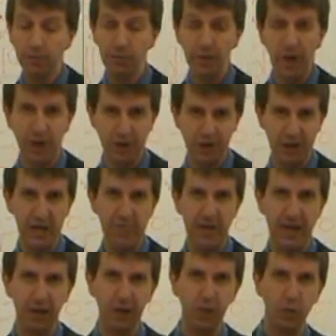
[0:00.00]
be on your
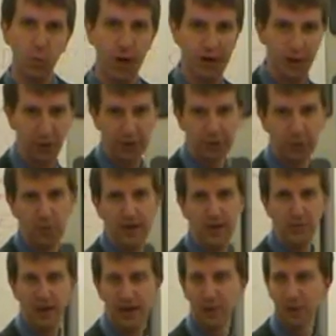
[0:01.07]
email while you're also writing
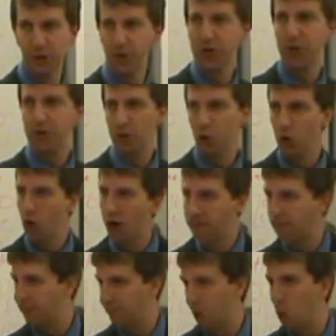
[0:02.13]
a paper. Turn off
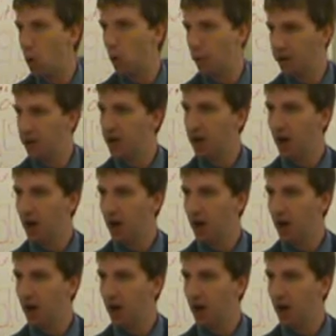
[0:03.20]
your phone.